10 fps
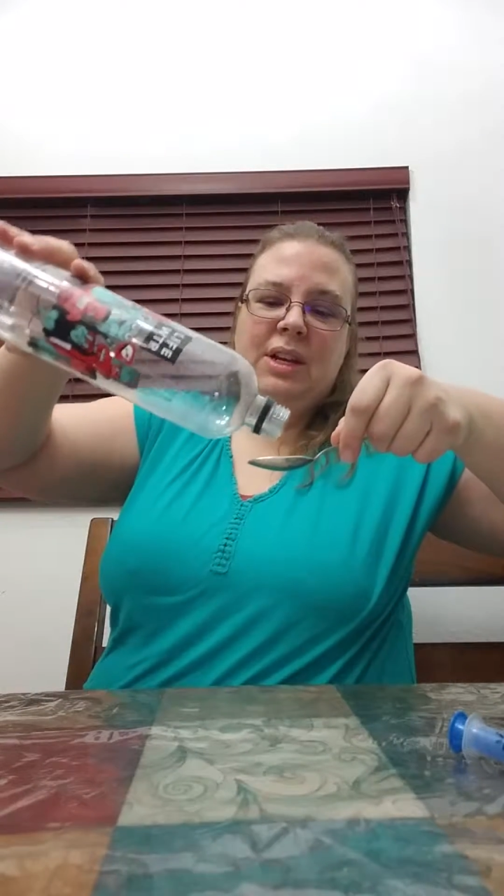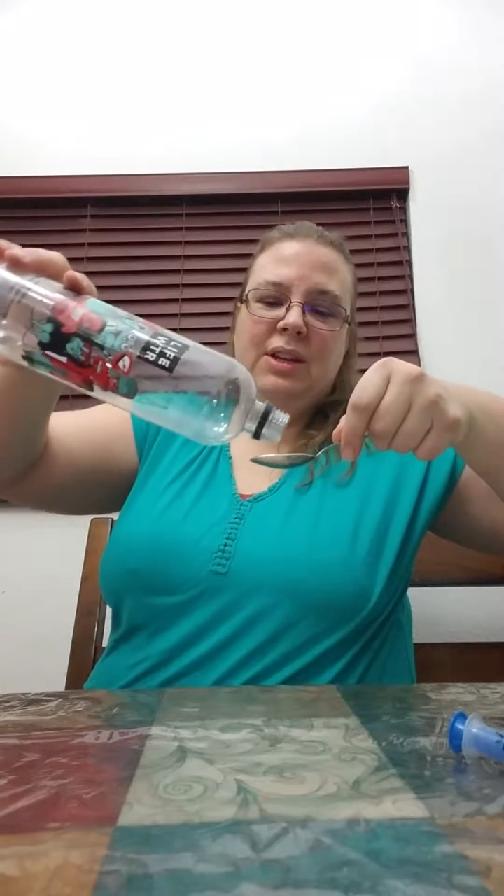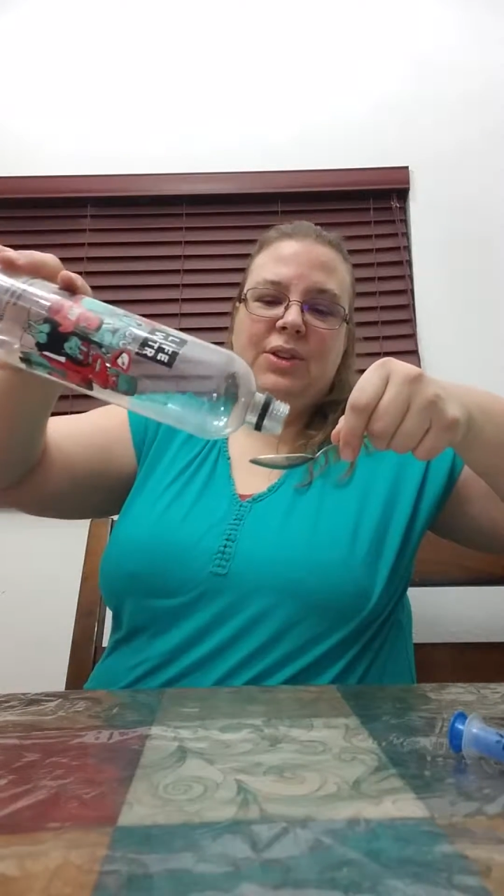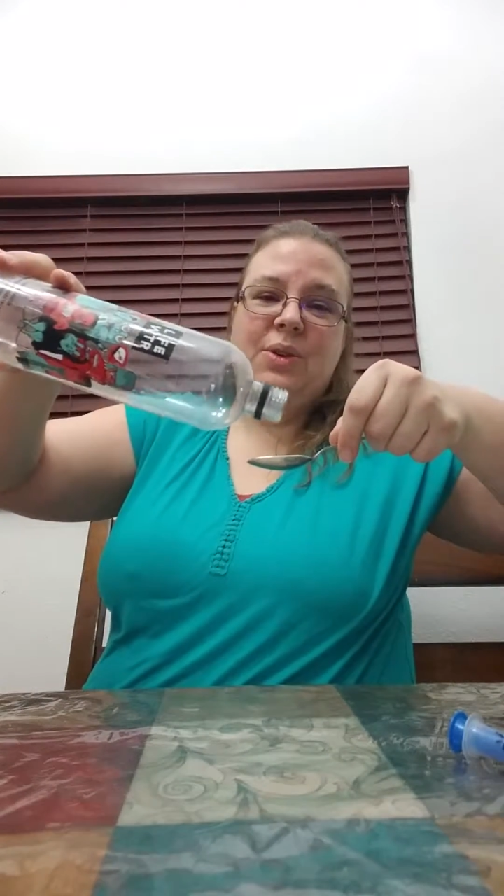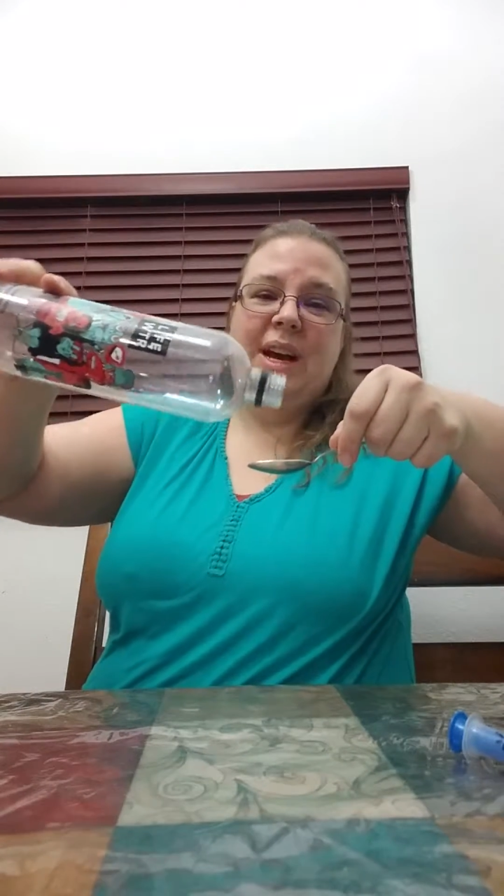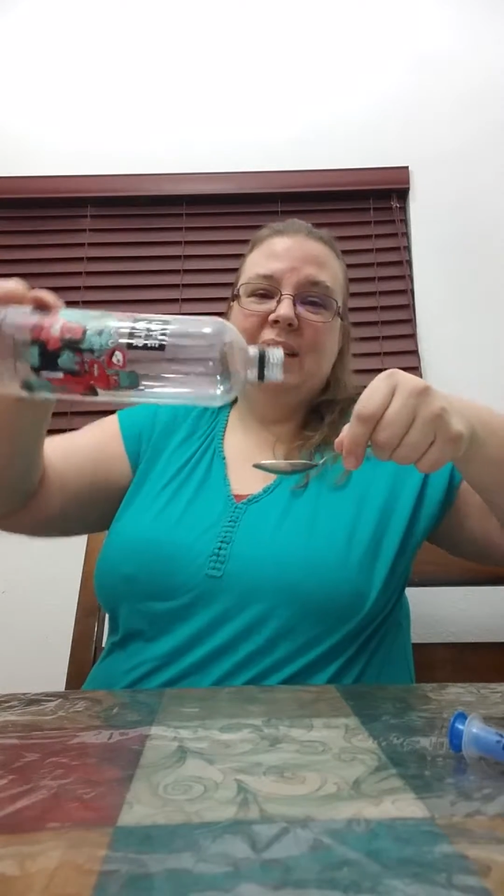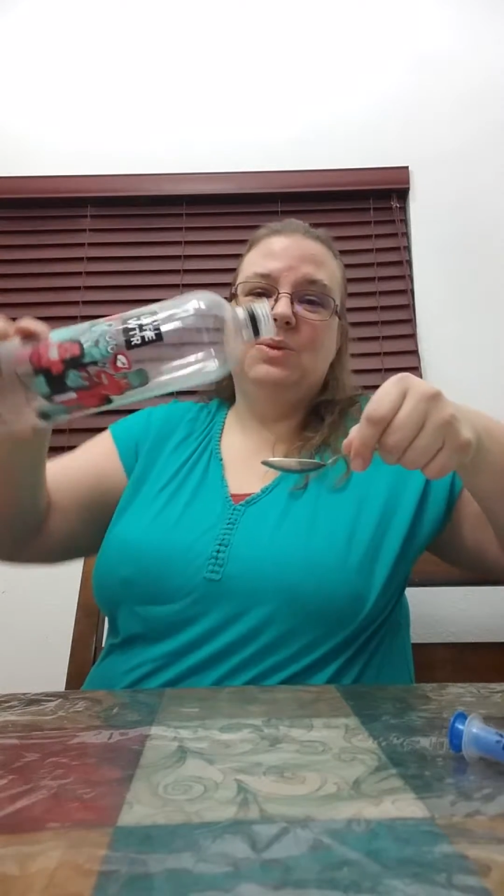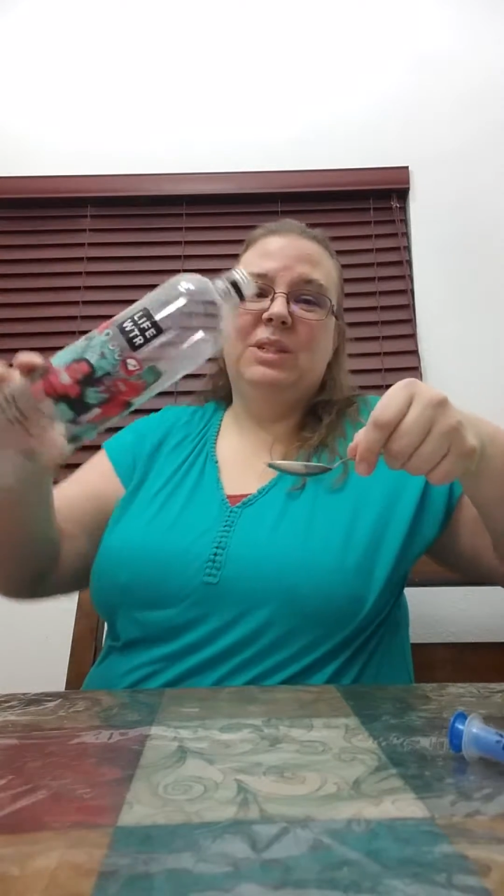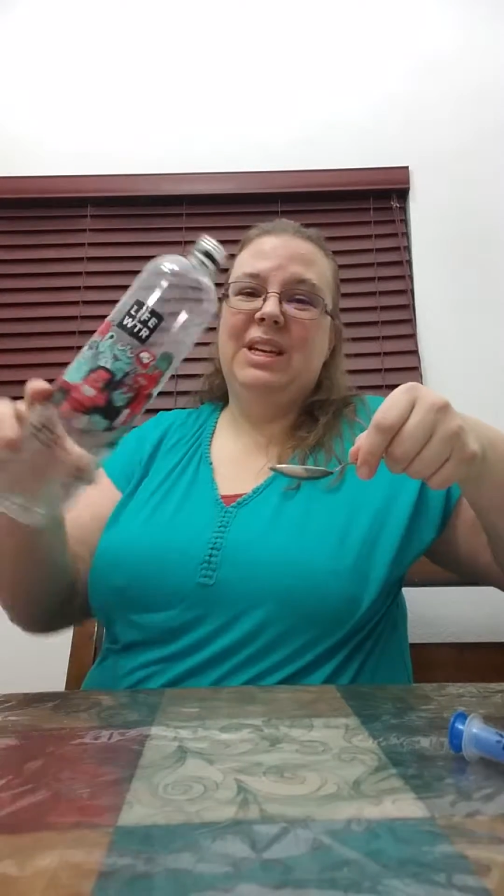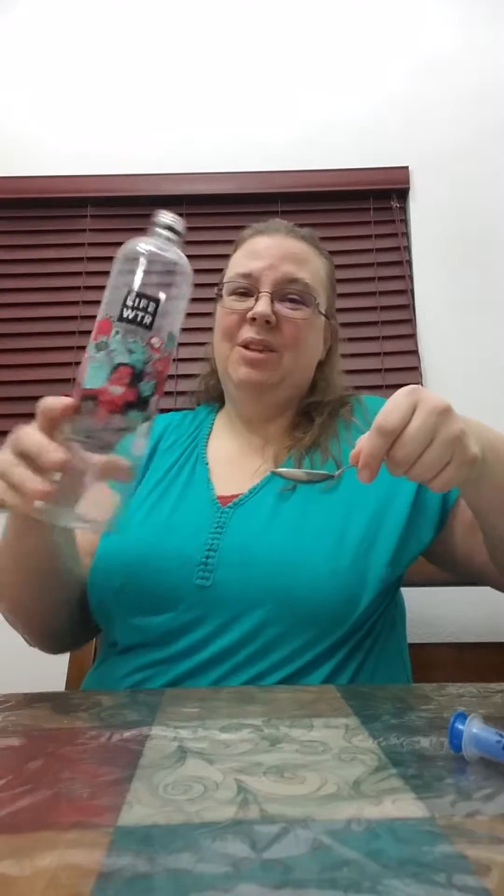you guys
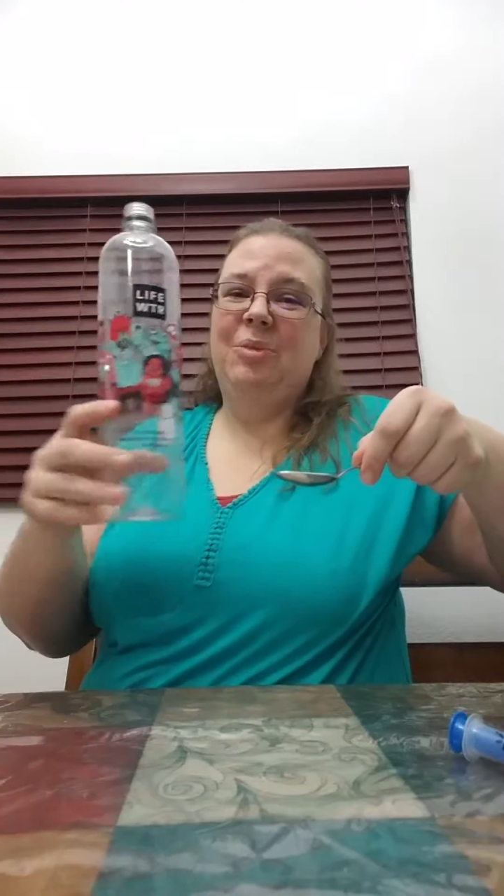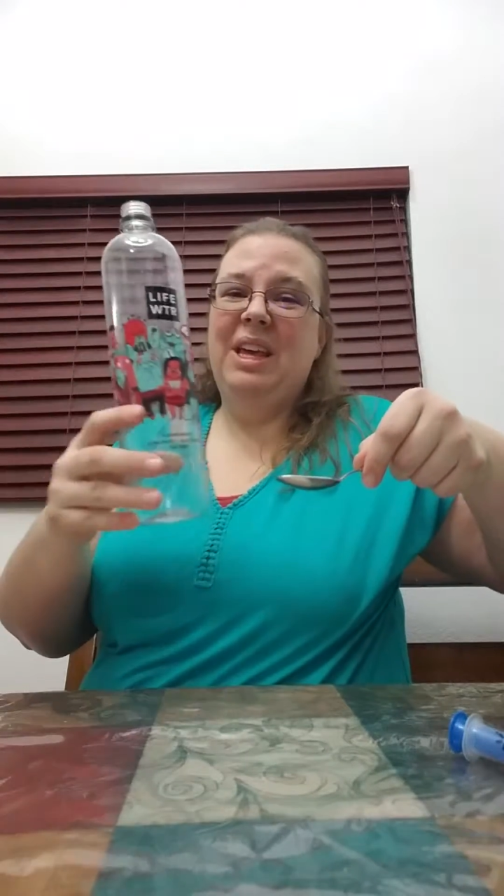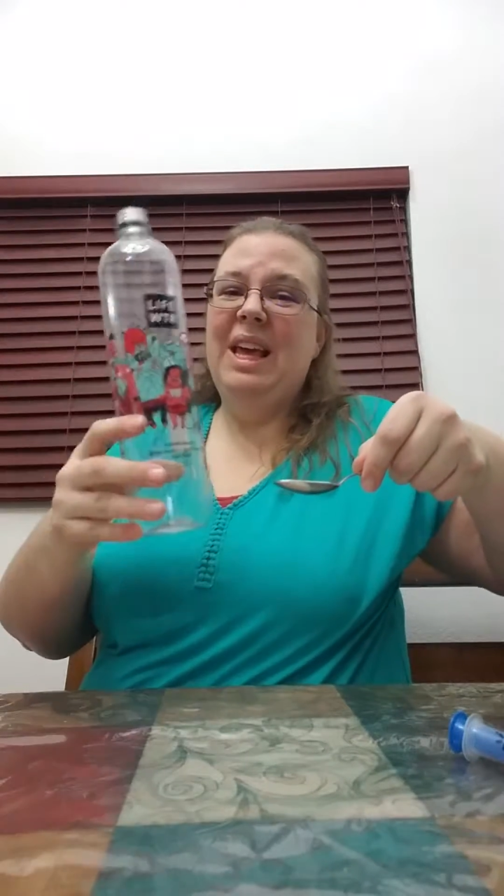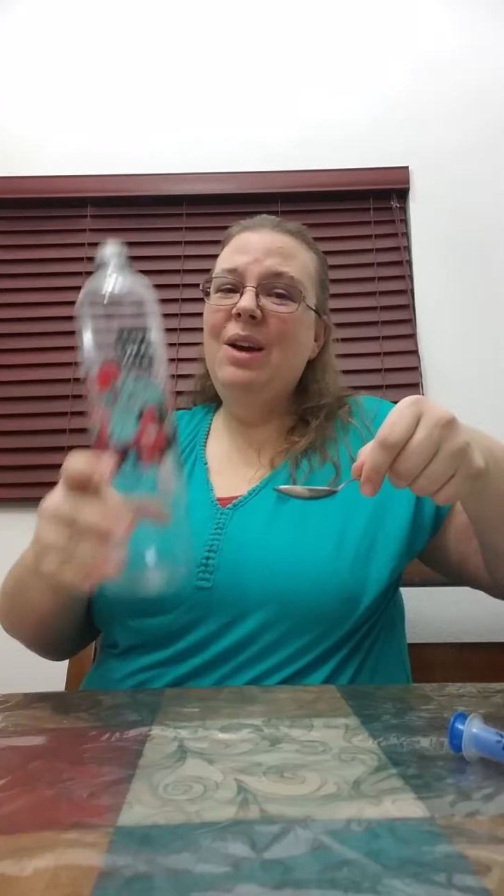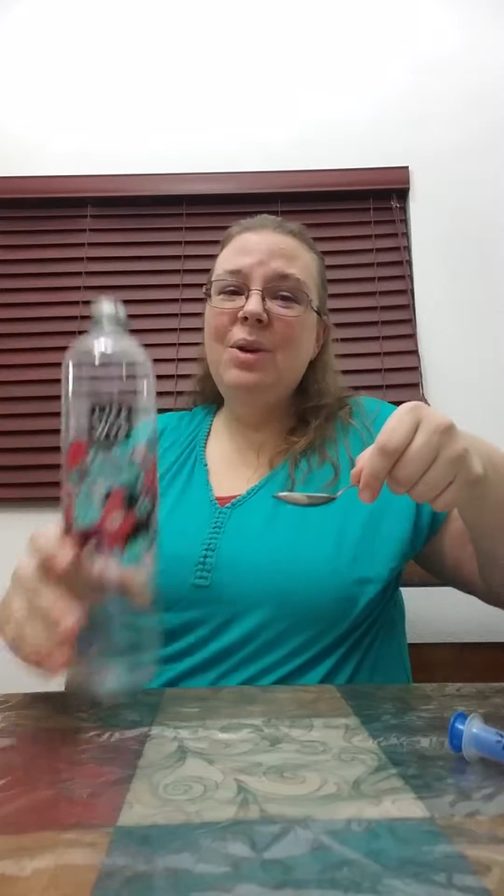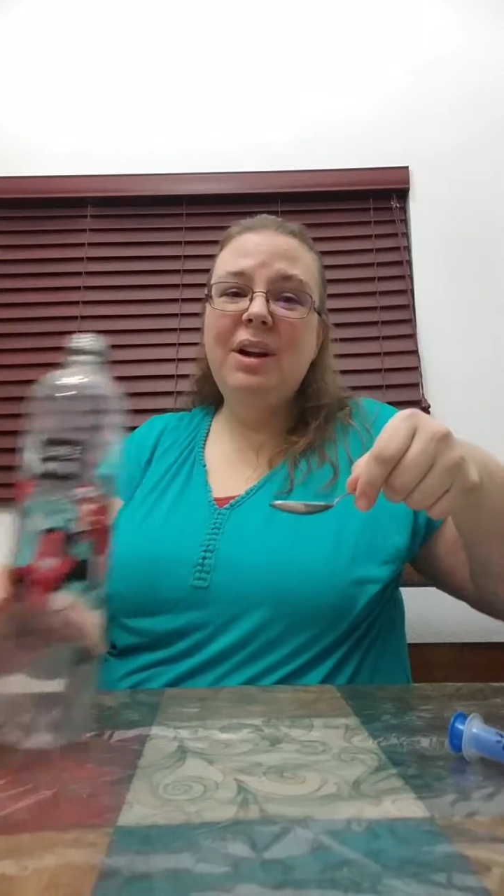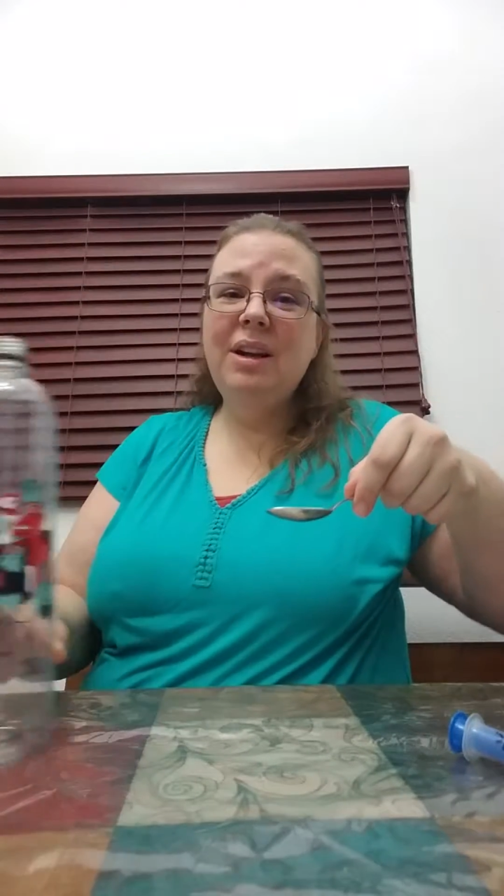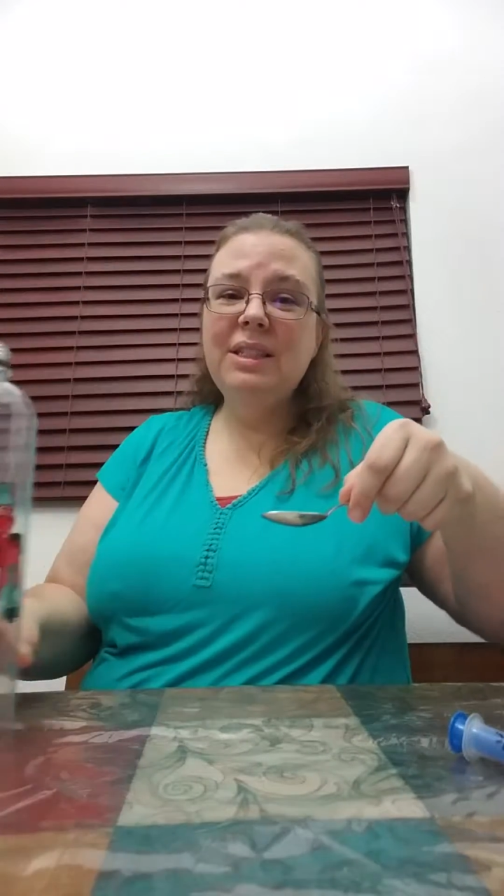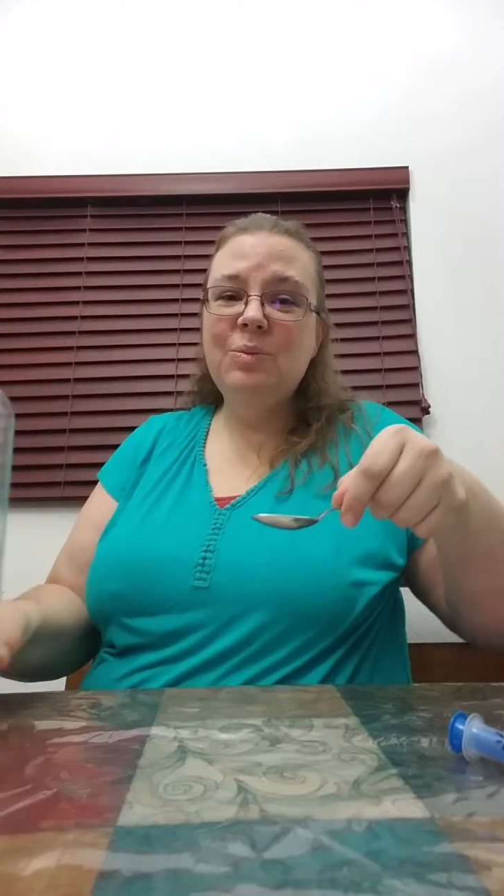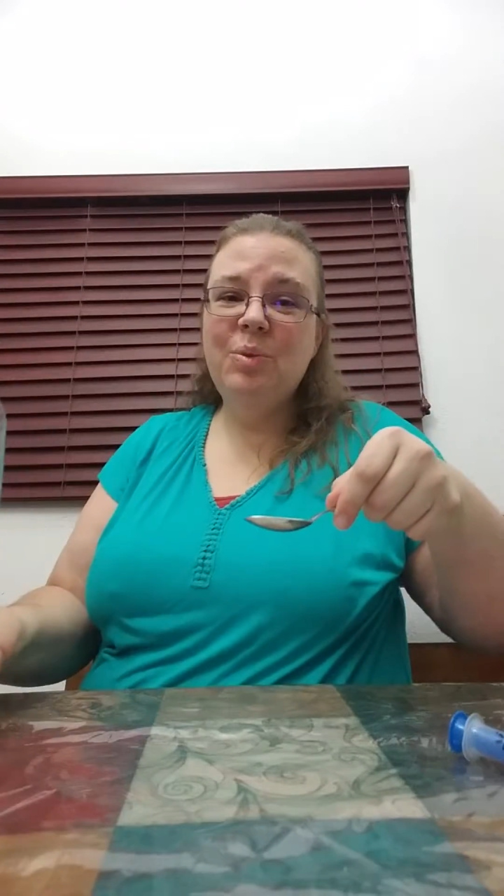would tell me it would
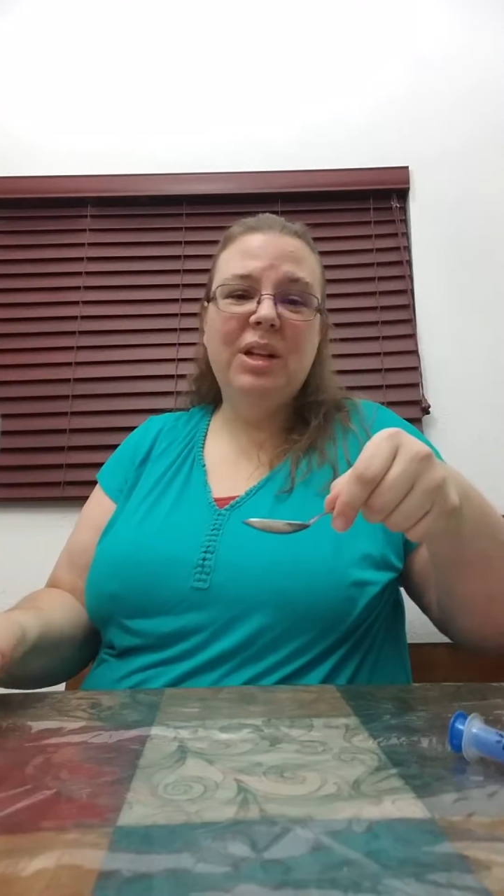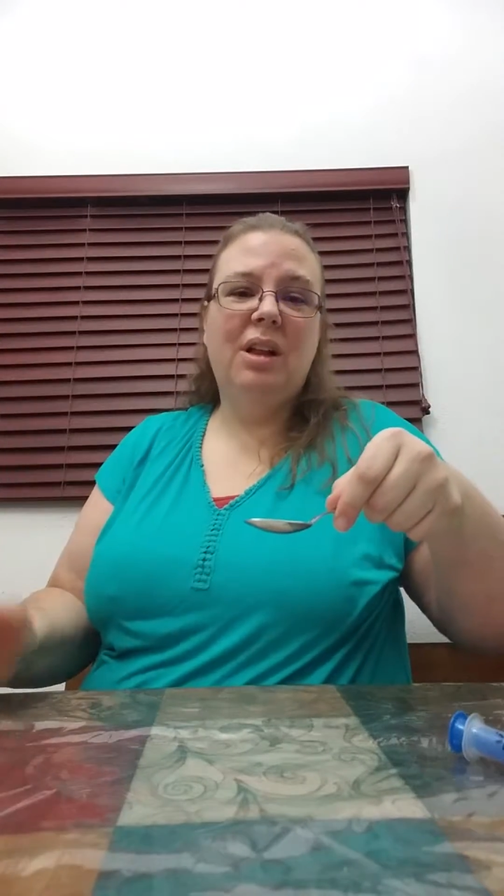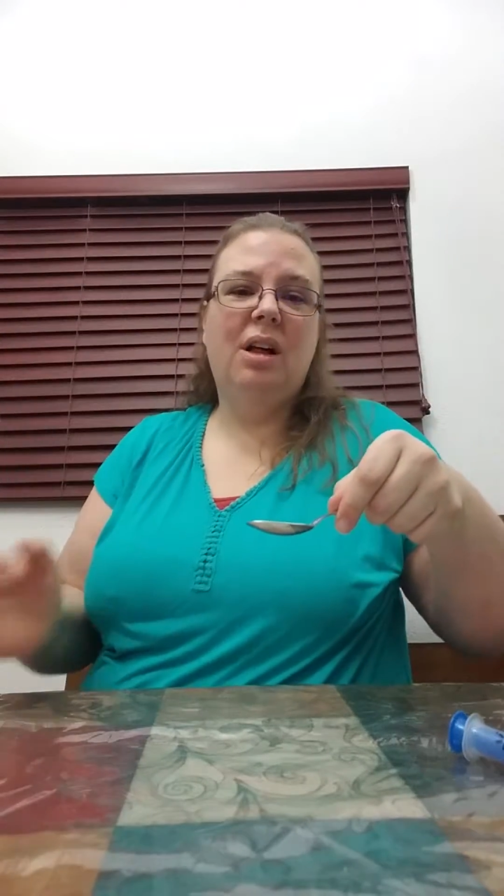all spill